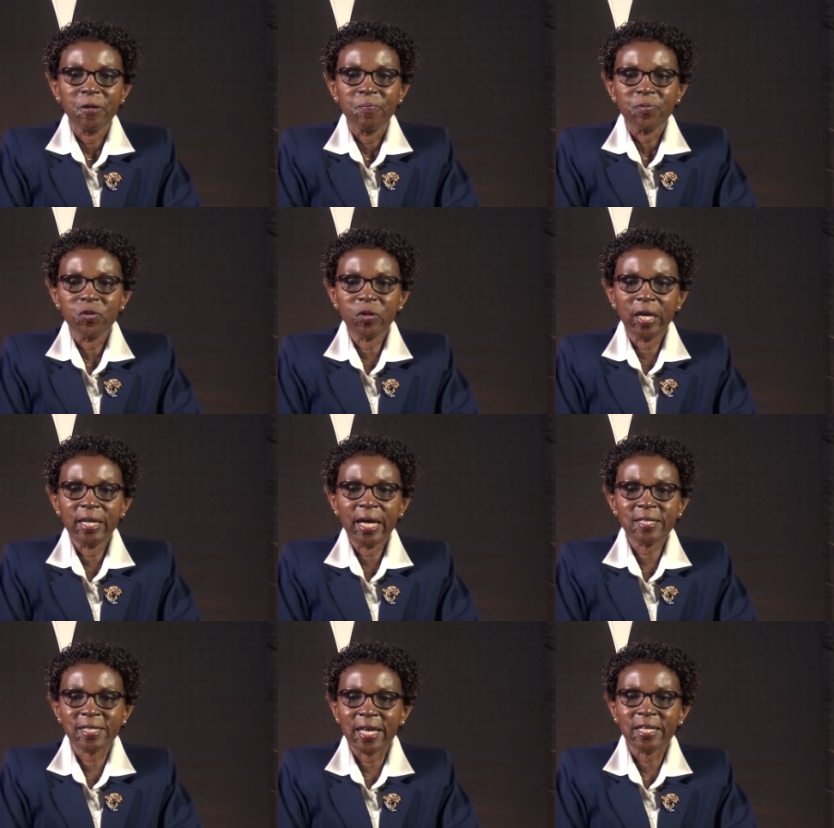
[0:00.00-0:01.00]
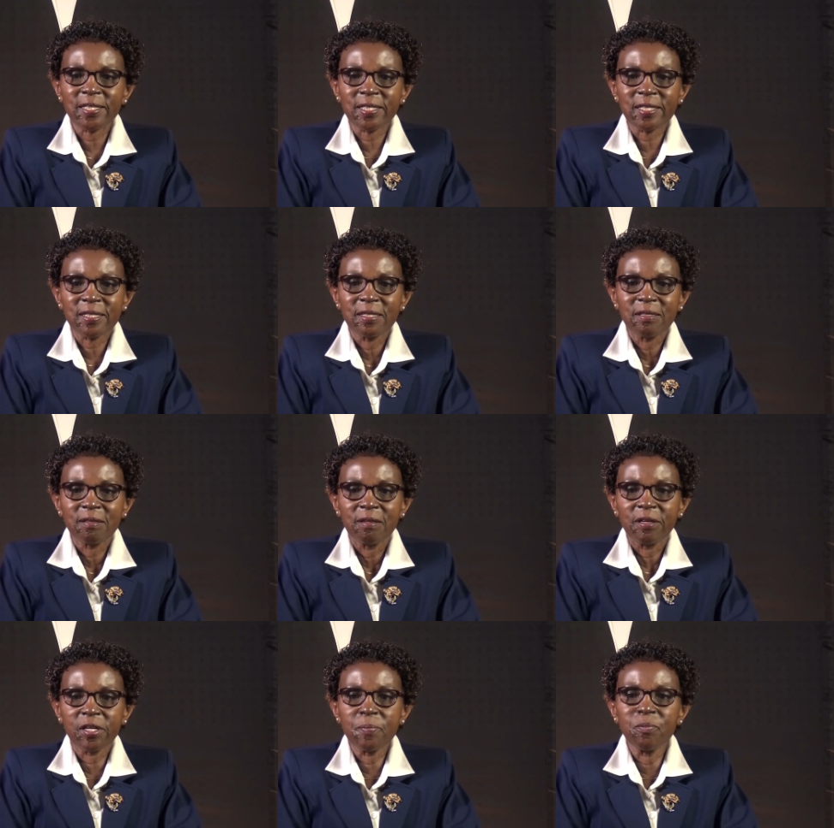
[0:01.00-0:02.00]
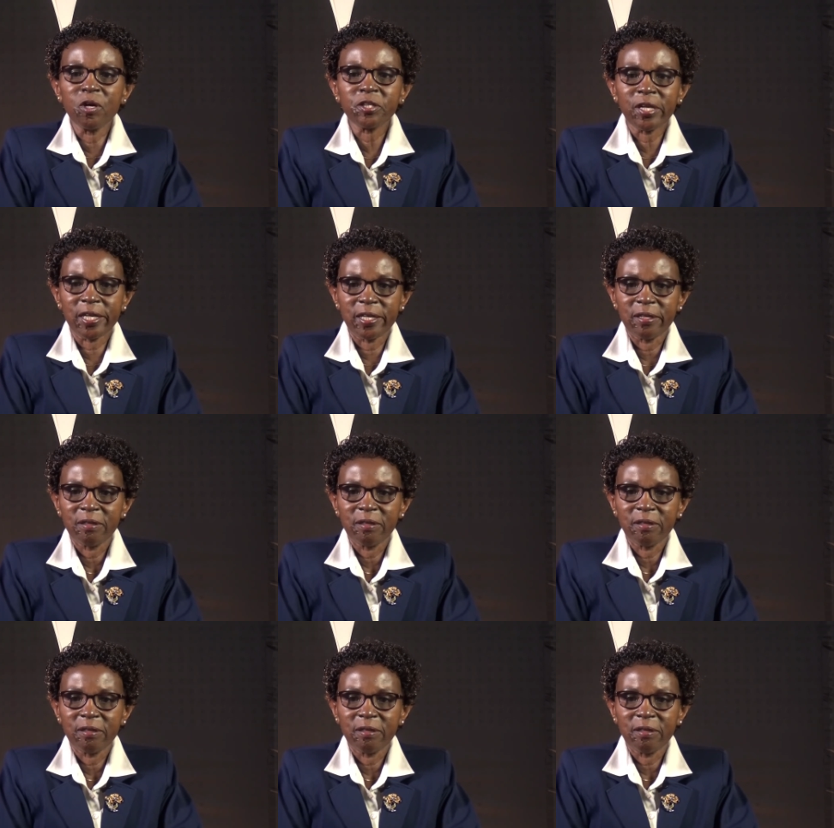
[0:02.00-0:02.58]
You can access remotely